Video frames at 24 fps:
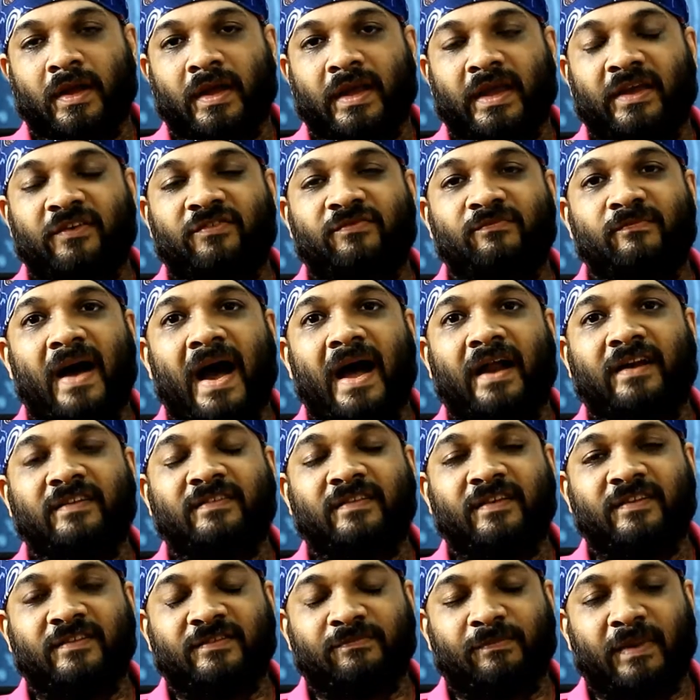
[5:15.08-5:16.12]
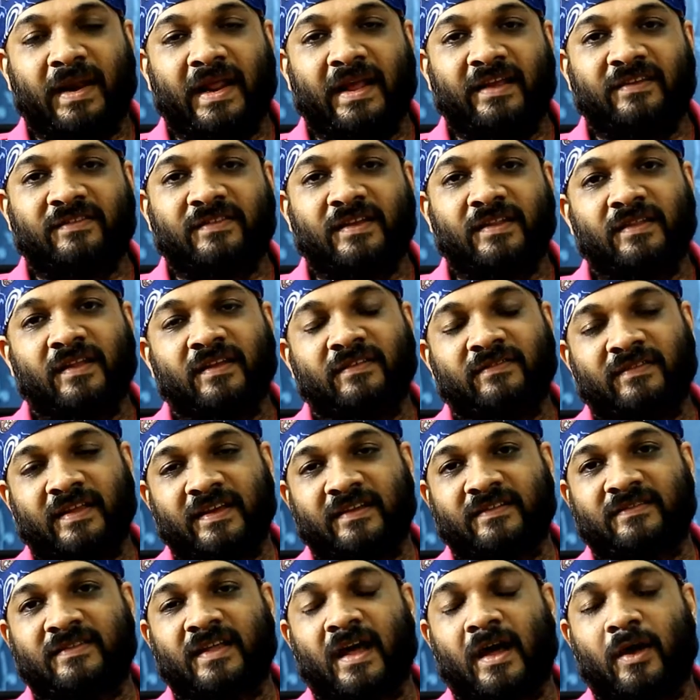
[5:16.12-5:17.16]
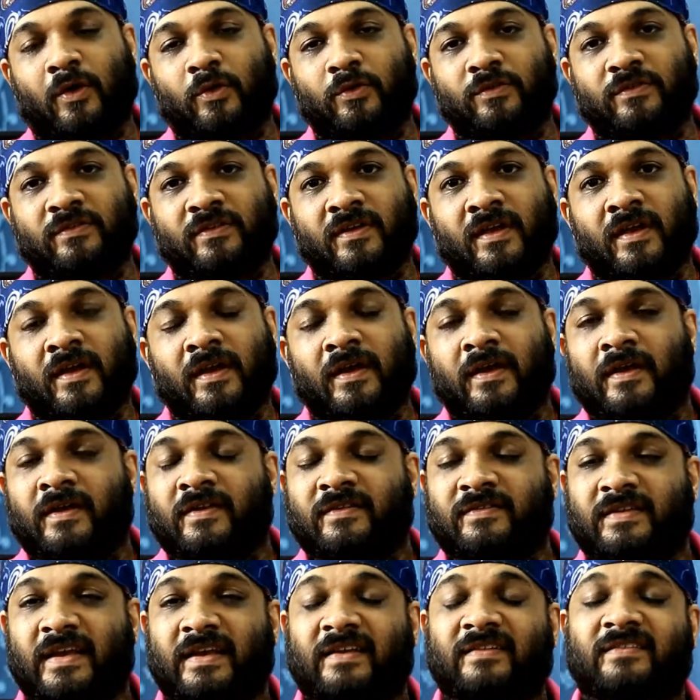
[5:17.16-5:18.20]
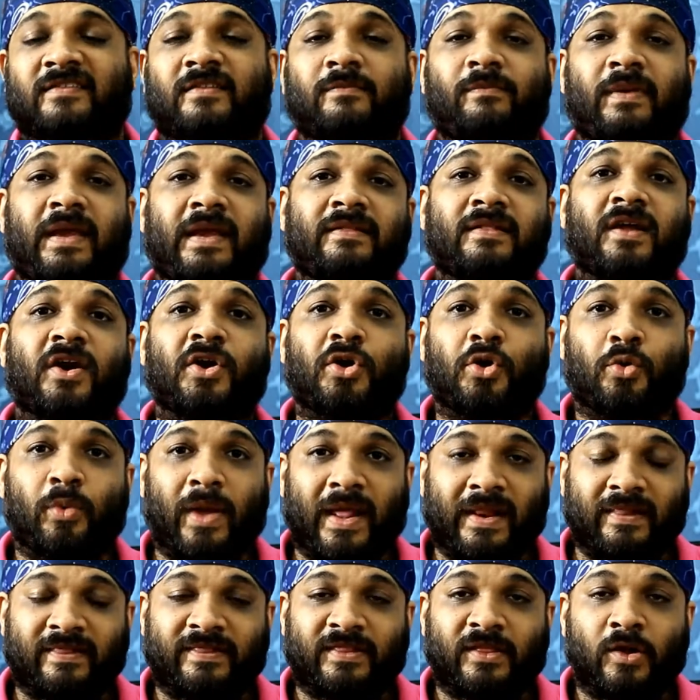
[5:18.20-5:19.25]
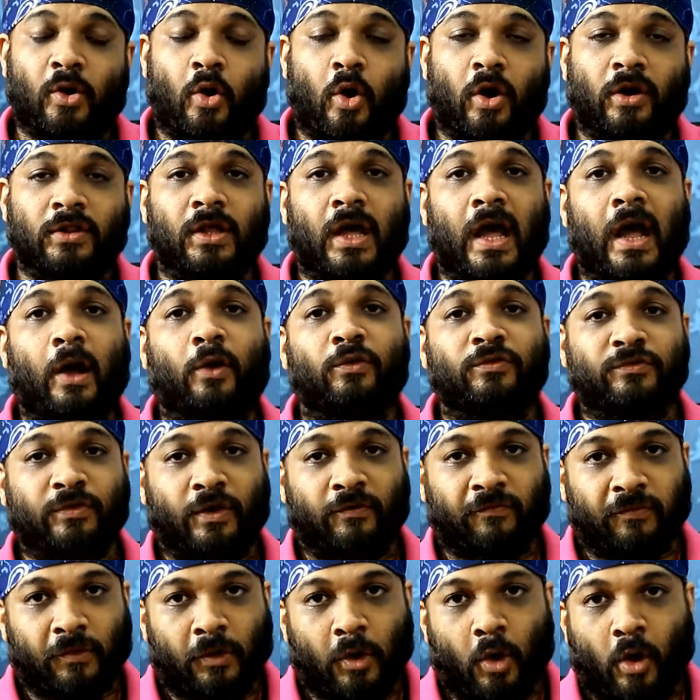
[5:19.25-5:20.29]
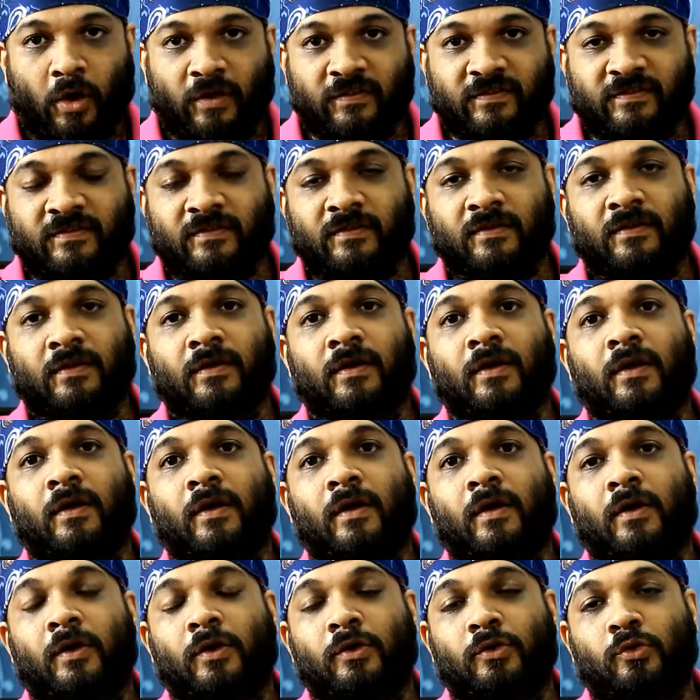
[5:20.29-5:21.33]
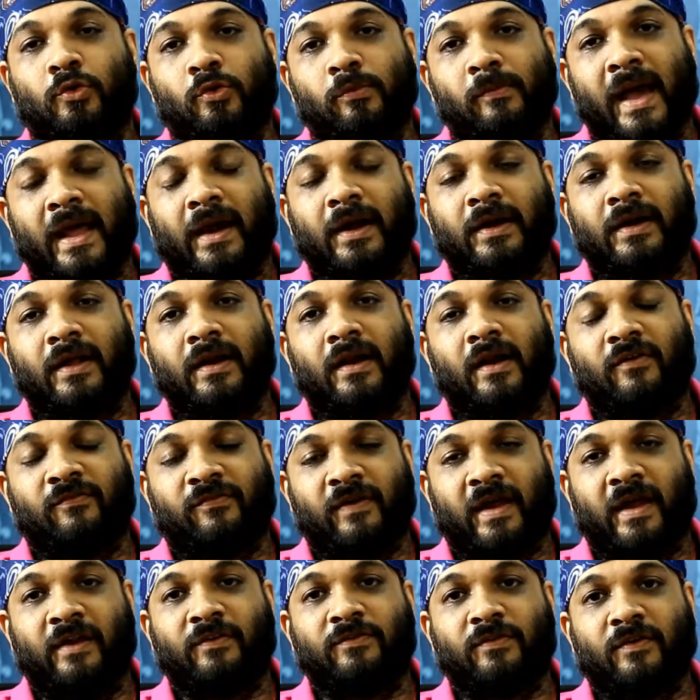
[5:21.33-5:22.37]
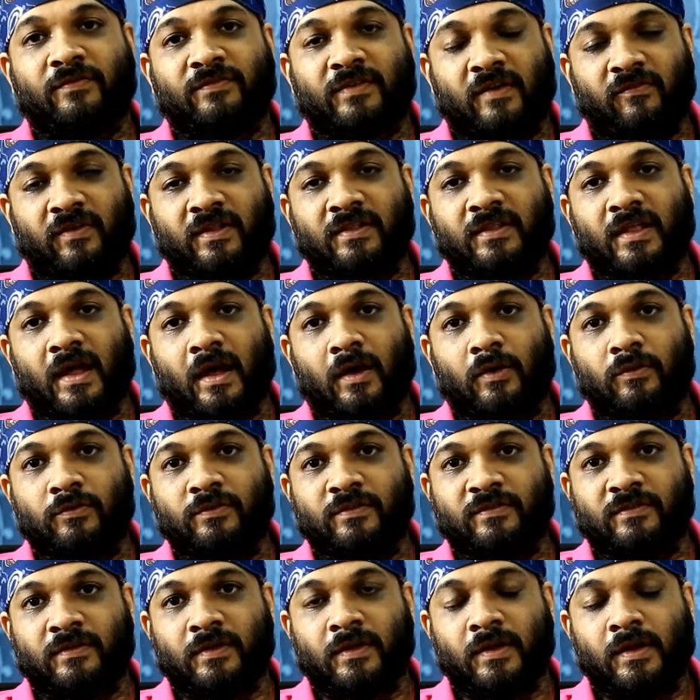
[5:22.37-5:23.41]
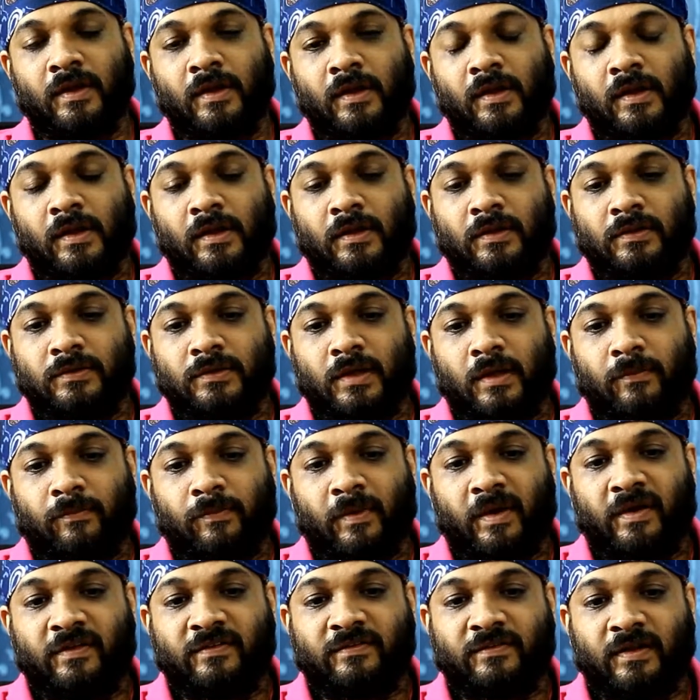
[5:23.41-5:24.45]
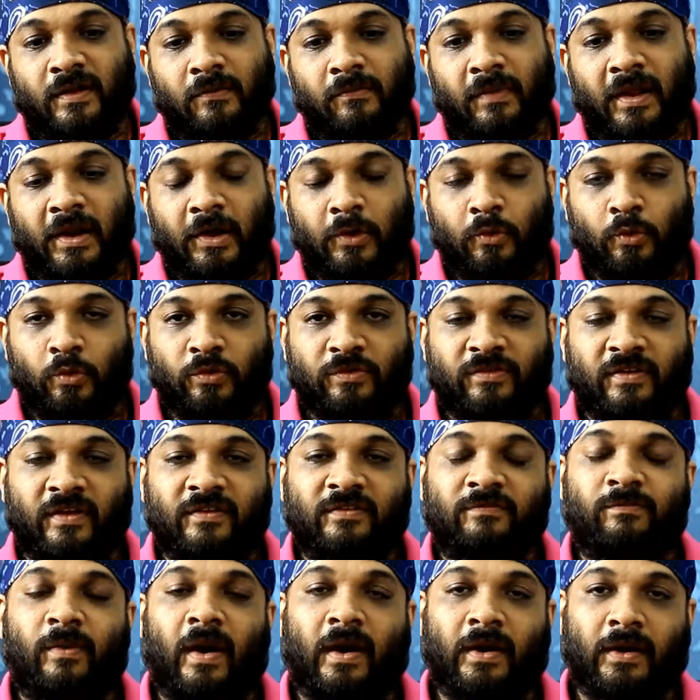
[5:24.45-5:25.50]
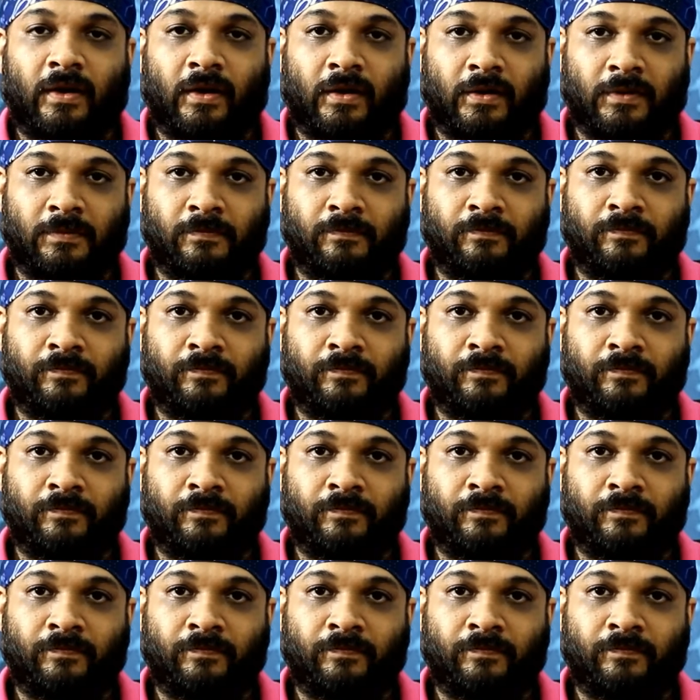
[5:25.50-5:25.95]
If Mars is placed in the sixth house, sixth being the 12th or the house of laws to marital affairs of seventh house, the person may lose his partner,